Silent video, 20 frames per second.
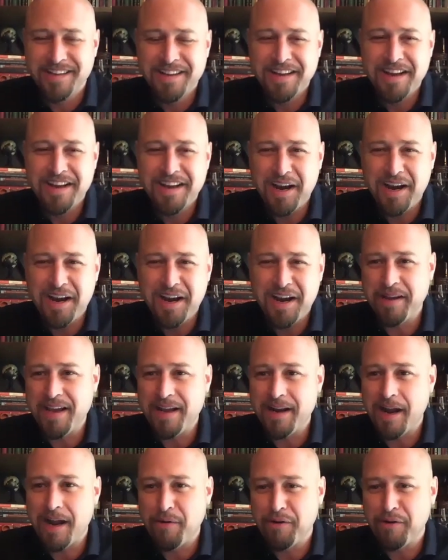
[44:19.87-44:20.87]

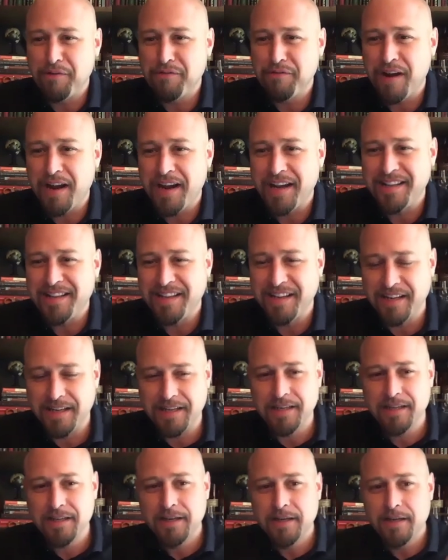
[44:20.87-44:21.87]
and I will find
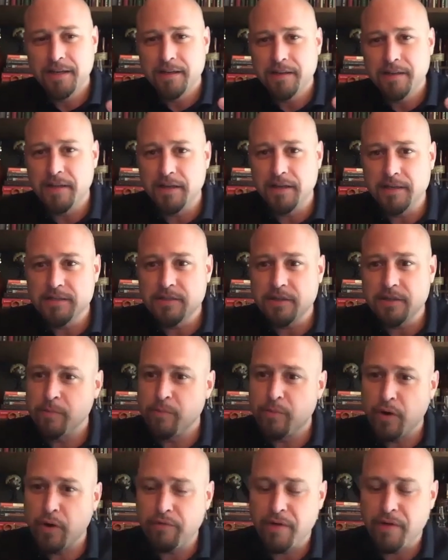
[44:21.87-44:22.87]
the certain
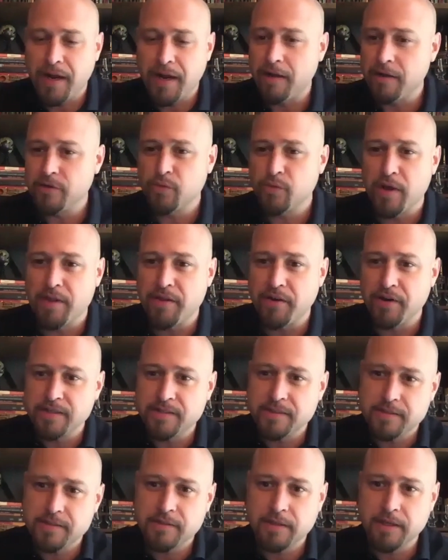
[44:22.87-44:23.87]
profiles, whether
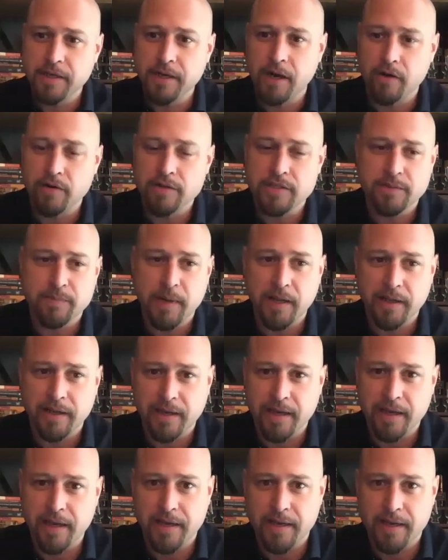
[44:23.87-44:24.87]
it's smelling
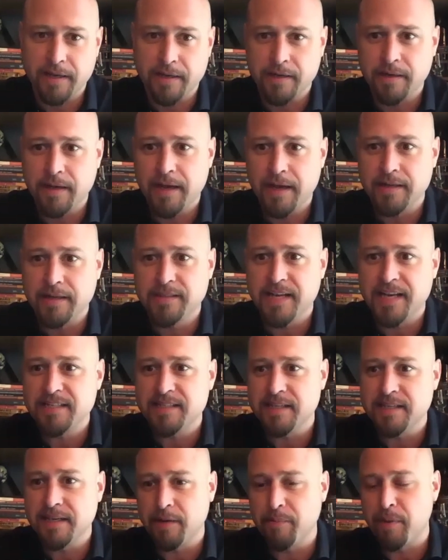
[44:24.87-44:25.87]
it and
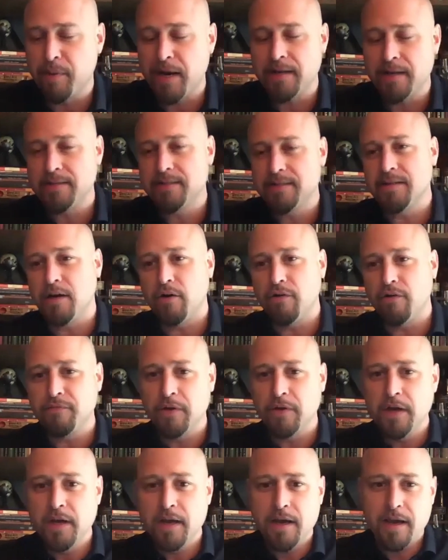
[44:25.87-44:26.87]
tasting it by itself,
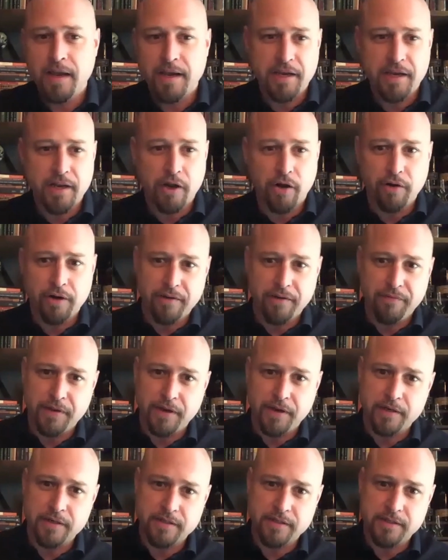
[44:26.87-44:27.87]
and if
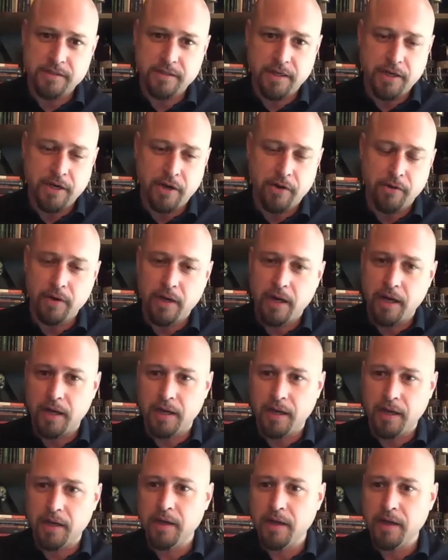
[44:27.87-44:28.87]
there's
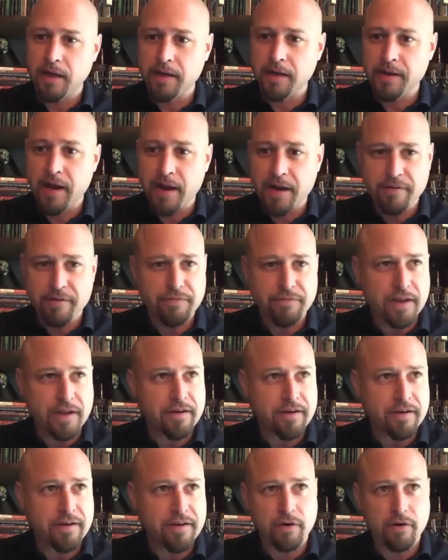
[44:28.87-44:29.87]
a nutty
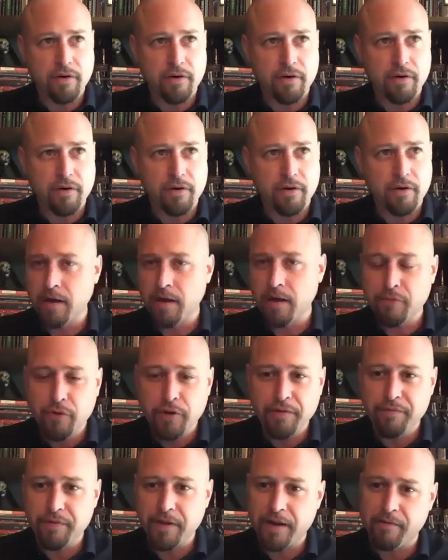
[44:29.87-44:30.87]
flavor or a
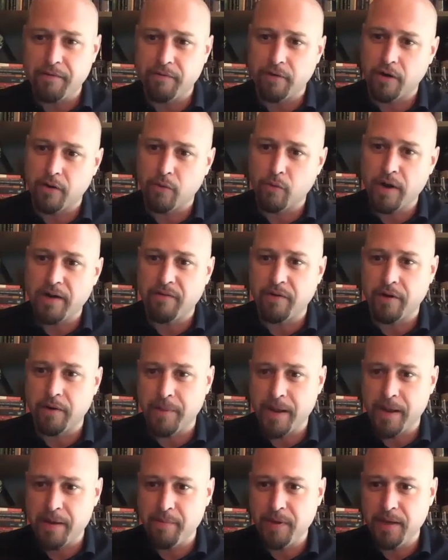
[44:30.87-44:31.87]
fruity flavor or whatever
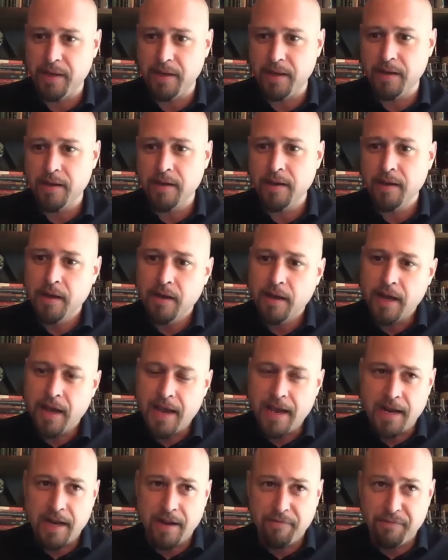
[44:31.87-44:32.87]
it may be,
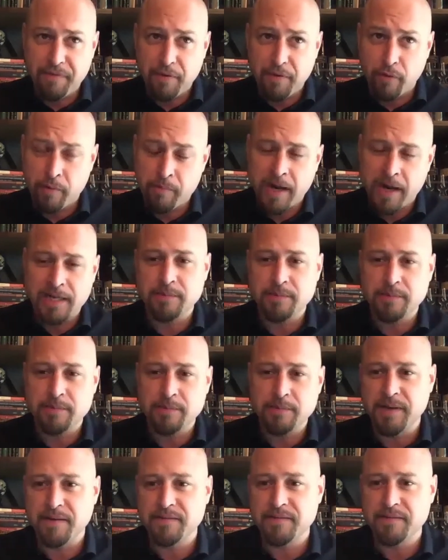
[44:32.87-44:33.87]
and if it reminds me
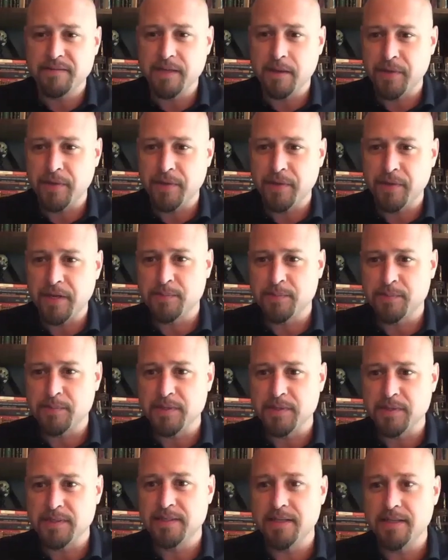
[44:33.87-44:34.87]
of something
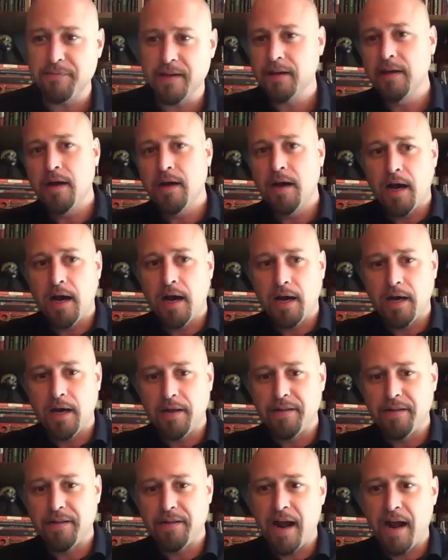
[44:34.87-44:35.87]
specific,
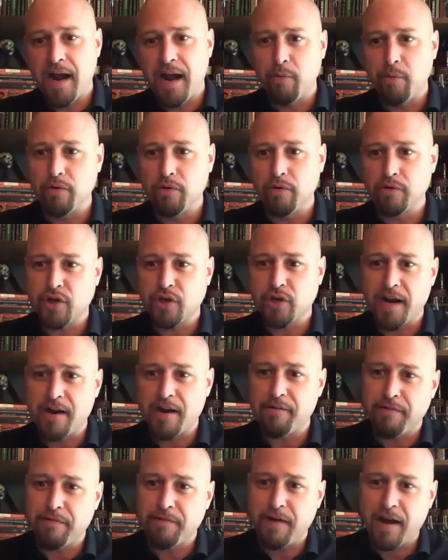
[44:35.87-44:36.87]
then I will
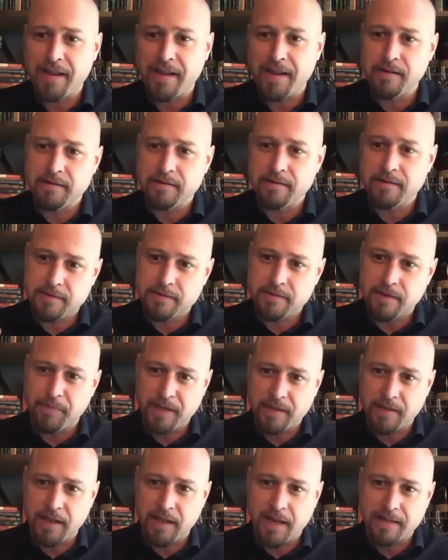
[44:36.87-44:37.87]
try to find
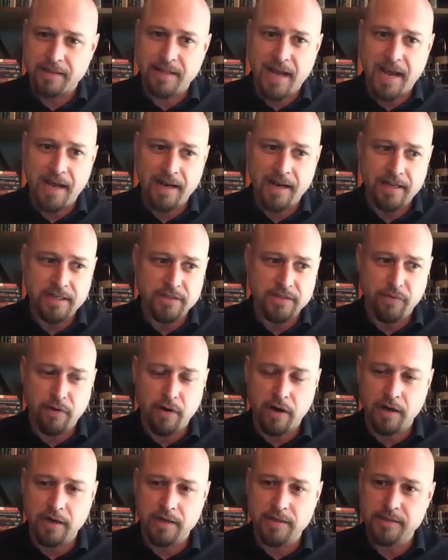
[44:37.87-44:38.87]
something like that
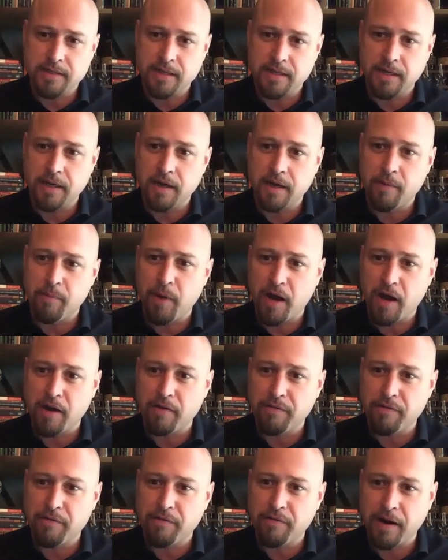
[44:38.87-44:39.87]
as far as a
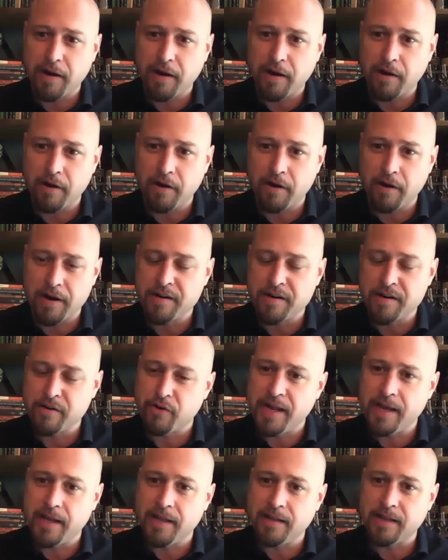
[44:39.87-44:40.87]
modifier or an
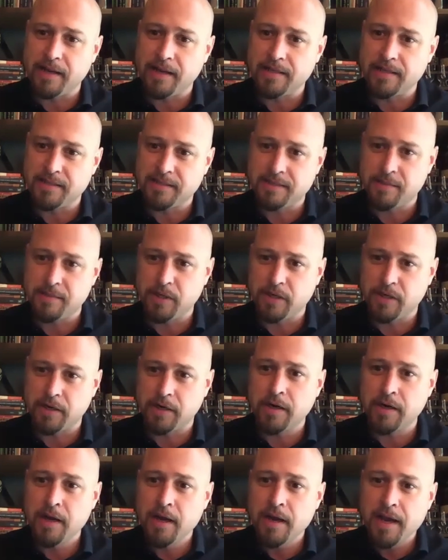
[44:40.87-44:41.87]
ingredient that is
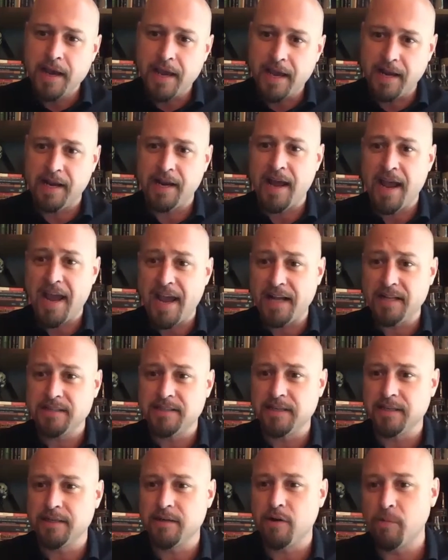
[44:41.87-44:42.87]
similar, and
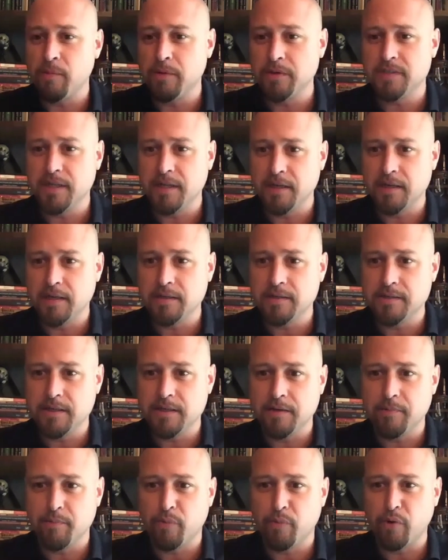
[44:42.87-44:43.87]
enhance it almost
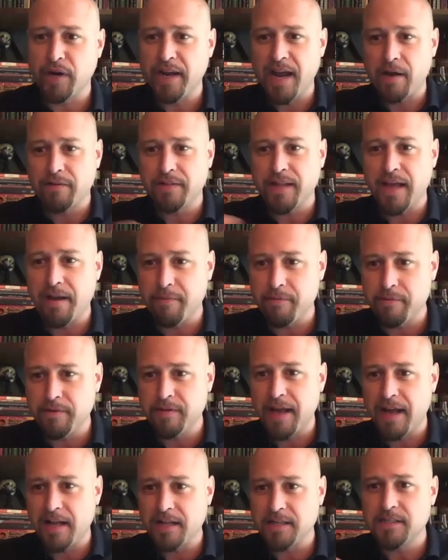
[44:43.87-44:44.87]
to bring out
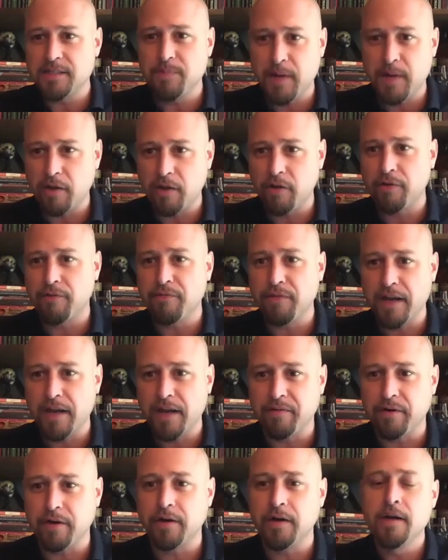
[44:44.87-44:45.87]
that smell or
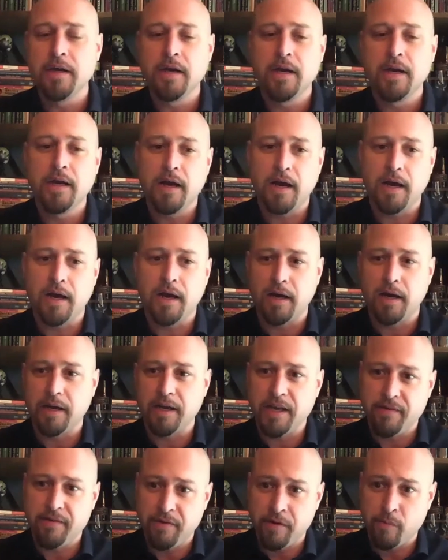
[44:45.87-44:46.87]
flavor
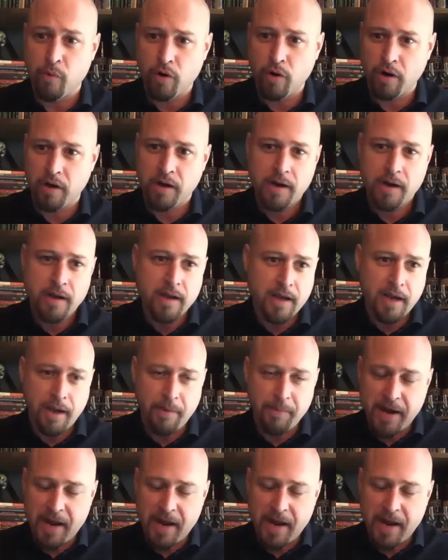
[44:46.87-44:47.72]
even more.